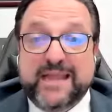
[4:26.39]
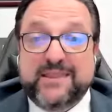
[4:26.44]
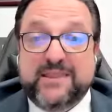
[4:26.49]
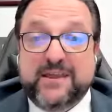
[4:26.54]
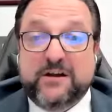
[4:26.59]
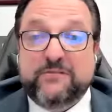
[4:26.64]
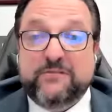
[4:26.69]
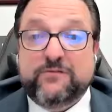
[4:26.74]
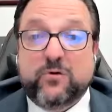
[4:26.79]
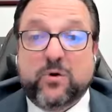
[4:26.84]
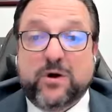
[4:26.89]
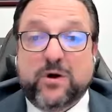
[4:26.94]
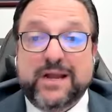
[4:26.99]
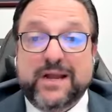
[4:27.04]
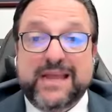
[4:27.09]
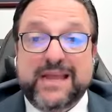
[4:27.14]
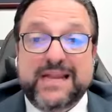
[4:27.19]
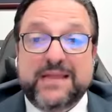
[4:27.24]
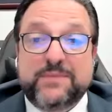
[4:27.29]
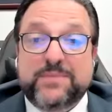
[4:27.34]
And
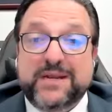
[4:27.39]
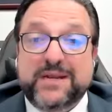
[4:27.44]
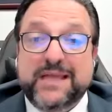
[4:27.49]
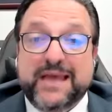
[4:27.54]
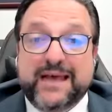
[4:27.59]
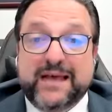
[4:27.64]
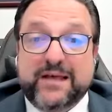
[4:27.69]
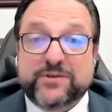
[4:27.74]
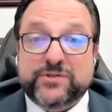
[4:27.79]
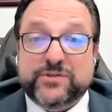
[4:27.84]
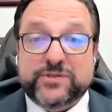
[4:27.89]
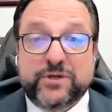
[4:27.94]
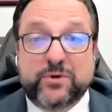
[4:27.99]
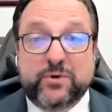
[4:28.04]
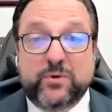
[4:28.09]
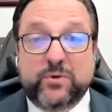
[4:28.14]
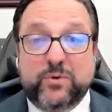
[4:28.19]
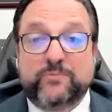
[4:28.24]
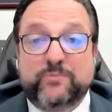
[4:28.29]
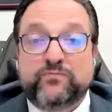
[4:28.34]
therefore, anybody else
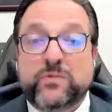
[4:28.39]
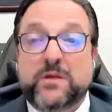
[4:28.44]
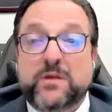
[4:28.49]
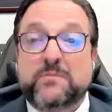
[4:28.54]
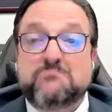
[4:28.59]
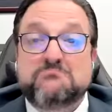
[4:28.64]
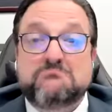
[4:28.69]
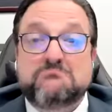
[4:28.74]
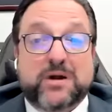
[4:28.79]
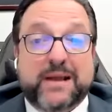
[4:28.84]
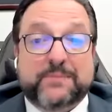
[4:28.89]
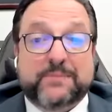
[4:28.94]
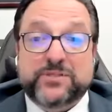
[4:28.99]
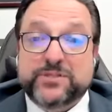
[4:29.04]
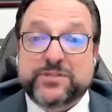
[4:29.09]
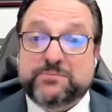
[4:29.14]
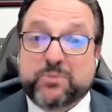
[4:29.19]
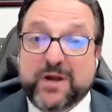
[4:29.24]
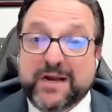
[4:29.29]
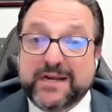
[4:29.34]
who
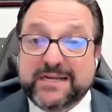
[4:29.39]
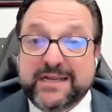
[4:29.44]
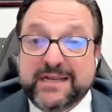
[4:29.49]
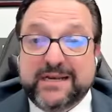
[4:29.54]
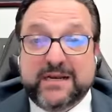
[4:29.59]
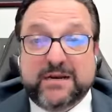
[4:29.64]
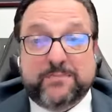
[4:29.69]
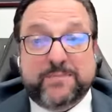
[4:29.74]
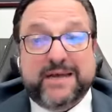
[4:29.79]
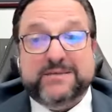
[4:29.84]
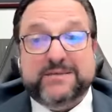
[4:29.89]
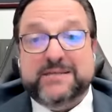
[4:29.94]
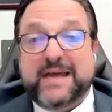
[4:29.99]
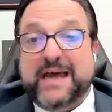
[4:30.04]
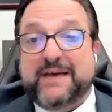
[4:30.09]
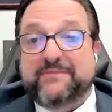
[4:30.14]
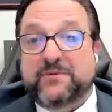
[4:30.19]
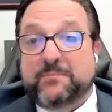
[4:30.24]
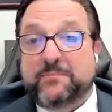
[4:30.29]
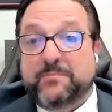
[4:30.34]
perhaps is pregnant and about
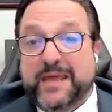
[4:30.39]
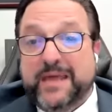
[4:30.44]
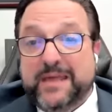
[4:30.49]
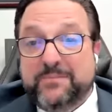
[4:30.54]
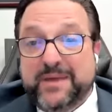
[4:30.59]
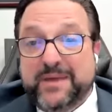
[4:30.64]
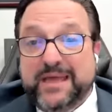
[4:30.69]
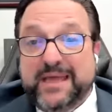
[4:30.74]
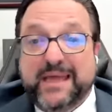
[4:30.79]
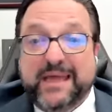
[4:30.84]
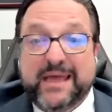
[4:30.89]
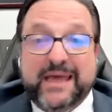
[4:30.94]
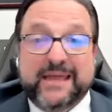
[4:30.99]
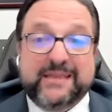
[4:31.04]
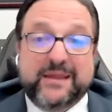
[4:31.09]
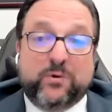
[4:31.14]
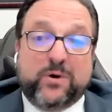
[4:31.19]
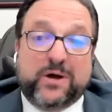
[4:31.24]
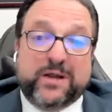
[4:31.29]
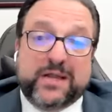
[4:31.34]
to have a baby,
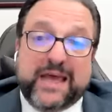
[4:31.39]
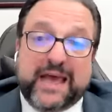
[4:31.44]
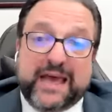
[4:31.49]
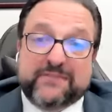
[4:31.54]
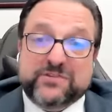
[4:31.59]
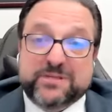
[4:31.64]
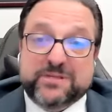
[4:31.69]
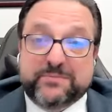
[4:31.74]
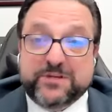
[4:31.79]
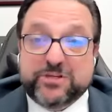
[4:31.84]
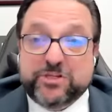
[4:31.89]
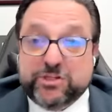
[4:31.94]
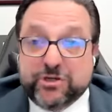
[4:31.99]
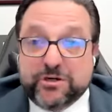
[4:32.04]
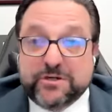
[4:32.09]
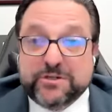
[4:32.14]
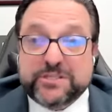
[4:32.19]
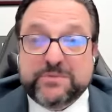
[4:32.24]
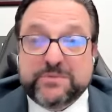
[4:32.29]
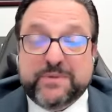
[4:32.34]
and they want to have some
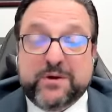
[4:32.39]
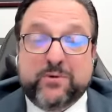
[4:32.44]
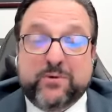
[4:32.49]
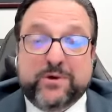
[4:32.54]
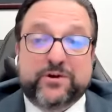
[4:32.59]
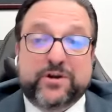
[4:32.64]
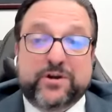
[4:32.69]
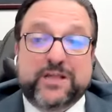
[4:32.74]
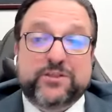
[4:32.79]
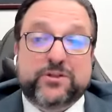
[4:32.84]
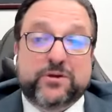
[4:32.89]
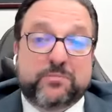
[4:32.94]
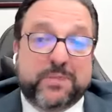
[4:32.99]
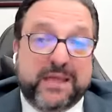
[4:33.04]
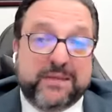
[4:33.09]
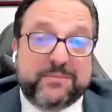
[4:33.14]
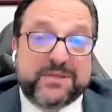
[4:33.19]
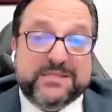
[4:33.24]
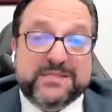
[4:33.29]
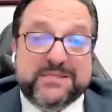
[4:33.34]
assurance about whether or not their
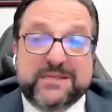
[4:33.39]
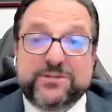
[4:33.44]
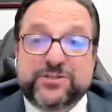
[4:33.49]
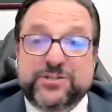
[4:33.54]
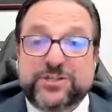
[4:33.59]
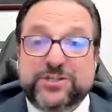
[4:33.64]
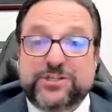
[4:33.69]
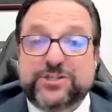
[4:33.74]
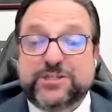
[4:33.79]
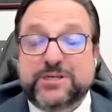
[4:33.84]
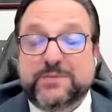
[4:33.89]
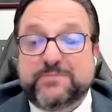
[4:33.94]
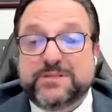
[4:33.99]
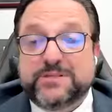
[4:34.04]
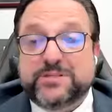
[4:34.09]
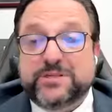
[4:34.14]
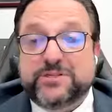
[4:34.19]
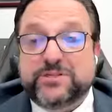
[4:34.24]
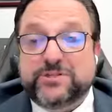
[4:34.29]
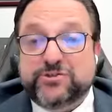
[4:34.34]
baby's
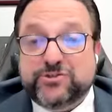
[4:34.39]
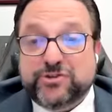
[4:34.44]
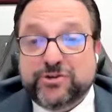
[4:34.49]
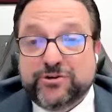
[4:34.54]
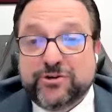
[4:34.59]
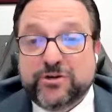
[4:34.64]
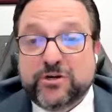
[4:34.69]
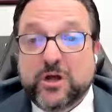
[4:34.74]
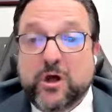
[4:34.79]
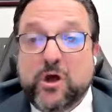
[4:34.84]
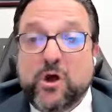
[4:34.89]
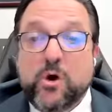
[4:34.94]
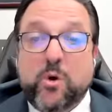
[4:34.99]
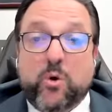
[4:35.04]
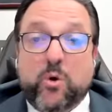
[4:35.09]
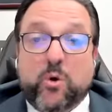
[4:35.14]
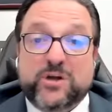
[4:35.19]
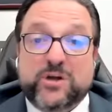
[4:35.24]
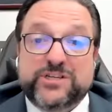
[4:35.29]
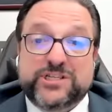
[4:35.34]
citizenship is assured,
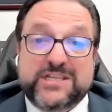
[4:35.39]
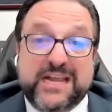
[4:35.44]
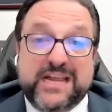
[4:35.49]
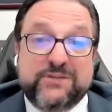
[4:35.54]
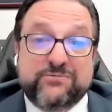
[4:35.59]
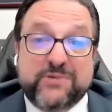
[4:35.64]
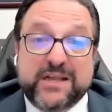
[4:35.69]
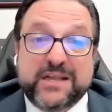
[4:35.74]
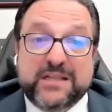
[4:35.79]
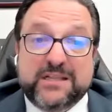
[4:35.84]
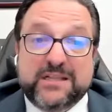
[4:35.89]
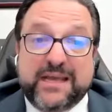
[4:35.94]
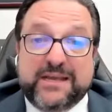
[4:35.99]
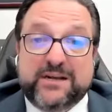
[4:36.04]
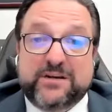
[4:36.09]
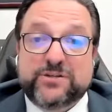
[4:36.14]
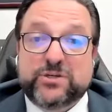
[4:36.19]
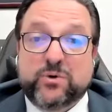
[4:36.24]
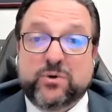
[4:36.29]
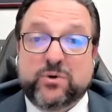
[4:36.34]
or state
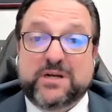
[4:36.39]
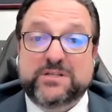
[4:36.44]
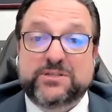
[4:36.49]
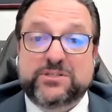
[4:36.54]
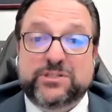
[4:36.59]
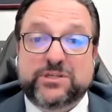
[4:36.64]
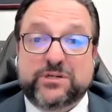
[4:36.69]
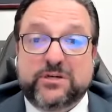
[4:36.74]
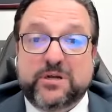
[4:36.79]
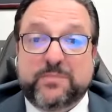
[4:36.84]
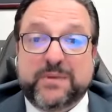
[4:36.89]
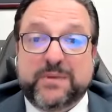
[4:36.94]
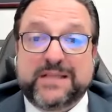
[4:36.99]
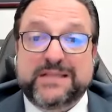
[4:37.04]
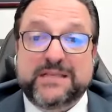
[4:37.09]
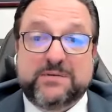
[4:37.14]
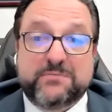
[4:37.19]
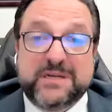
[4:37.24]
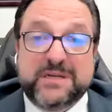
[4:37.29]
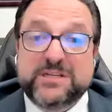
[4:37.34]
regulators who are concerned
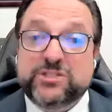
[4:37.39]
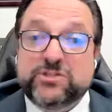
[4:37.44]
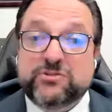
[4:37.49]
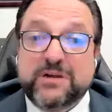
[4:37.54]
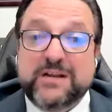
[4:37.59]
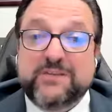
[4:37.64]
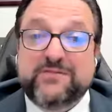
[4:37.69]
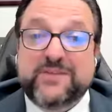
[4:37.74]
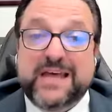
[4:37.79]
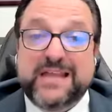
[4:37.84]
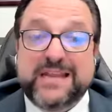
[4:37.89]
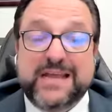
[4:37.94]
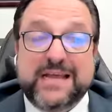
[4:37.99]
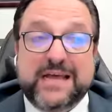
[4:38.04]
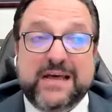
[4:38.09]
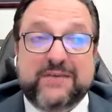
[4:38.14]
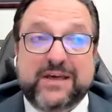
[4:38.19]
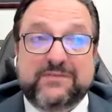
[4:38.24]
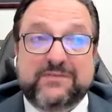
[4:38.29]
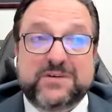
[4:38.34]
about the administrative
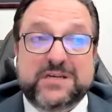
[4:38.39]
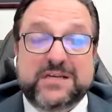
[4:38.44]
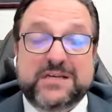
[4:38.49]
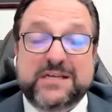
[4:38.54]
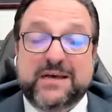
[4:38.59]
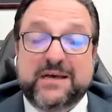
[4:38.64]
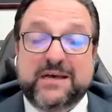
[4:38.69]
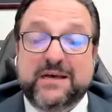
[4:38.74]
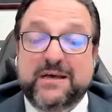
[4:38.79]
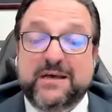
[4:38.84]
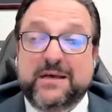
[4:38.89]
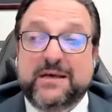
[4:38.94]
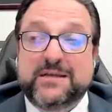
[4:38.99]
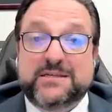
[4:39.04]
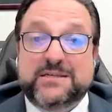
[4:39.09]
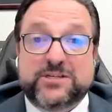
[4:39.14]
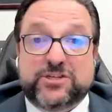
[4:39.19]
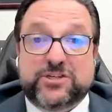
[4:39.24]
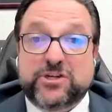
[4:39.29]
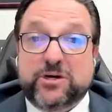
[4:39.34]
headache of having to
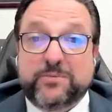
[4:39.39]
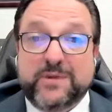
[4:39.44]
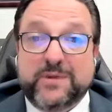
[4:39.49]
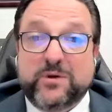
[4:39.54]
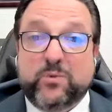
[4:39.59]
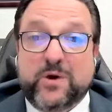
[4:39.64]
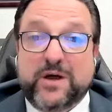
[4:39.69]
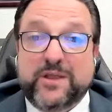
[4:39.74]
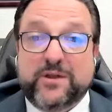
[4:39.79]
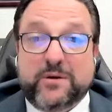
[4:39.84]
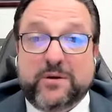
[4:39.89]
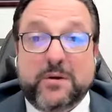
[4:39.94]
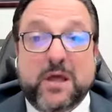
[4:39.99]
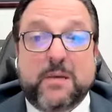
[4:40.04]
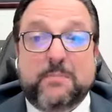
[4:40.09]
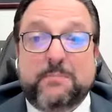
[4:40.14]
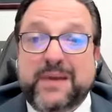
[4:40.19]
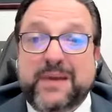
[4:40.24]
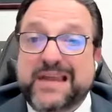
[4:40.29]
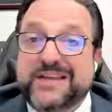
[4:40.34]
determine
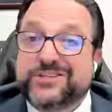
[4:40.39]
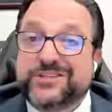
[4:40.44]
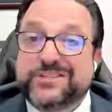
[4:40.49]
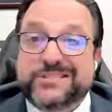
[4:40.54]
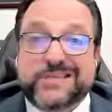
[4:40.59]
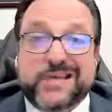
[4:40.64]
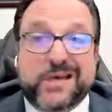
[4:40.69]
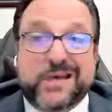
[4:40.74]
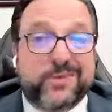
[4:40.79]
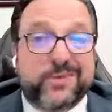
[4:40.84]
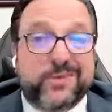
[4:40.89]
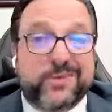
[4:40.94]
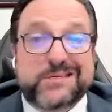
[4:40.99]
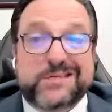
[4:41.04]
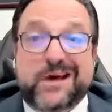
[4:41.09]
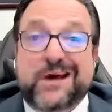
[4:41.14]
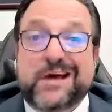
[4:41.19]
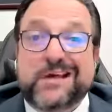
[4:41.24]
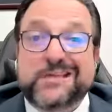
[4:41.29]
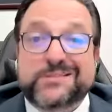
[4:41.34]
whether patients coming
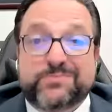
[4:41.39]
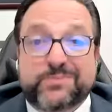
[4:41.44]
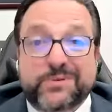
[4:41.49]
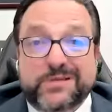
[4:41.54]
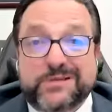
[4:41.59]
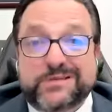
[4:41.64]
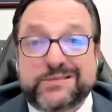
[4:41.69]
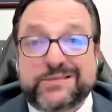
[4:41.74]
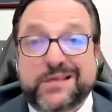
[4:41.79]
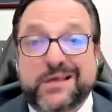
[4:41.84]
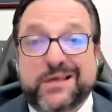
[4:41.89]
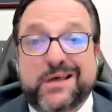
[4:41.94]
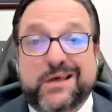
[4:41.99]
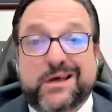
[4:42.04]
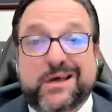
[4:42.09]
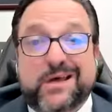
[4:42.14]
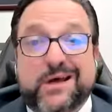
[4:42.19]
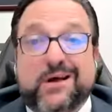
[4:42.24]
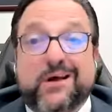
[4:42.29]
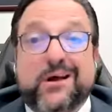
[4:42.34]
into hospitals
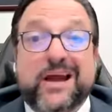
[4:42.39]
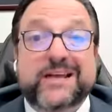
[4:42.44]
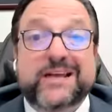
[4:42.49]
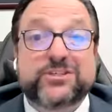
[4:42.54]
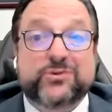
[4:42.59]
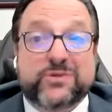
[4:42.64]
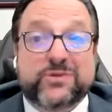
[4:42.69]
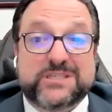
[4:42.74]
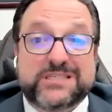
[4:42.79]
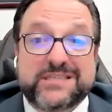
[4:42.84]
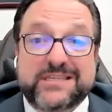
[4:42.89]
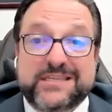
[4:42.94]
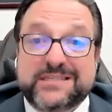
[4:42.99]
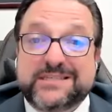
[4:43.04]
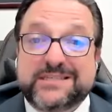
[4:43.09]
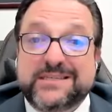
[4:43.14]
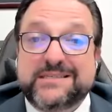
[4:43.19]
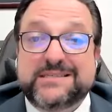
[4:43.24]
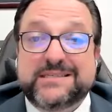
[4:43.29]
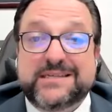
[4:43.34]
are actual
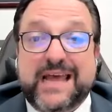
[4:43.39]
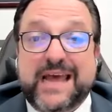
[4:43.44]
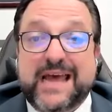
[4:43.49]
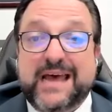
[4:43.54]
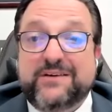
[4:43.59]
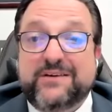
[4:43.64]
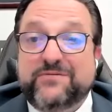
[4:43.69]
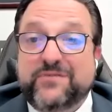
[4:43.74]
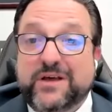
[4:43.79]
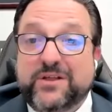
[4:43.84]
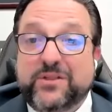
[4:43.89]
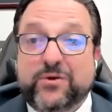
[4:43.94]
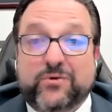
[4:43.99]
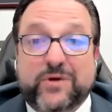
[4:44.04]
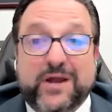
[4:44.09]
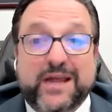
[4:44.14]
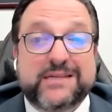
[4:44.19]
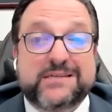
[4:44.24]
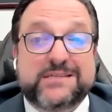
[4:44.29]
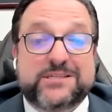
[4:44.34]
citizens and have
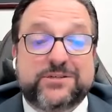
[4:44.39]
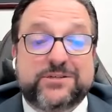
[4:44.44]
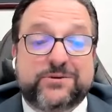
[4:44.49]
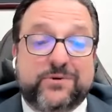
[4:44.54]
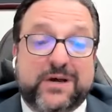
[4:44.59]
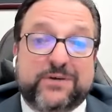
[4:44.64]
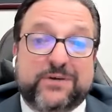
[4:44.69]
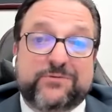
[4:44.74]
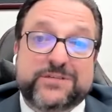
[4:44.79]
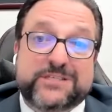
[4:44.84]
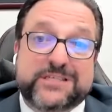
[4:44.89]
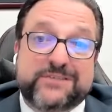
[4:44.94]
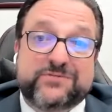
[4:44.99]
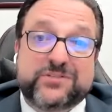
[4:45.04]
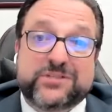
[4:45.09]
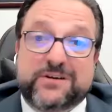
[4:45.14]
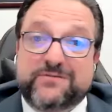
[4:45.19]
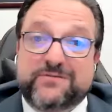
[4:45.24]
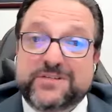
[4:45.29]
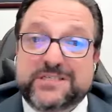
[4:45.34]
the right to
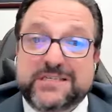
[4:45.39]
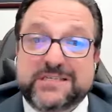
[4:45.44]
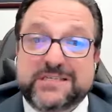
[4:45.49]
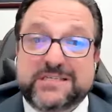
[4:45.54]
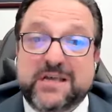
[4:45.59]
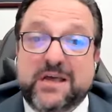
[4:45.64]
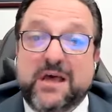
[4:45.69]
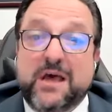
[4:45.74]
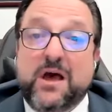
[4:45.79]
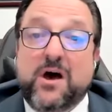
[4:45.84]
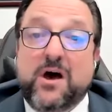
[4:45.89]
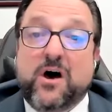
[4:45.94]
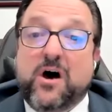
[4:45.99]
receive services.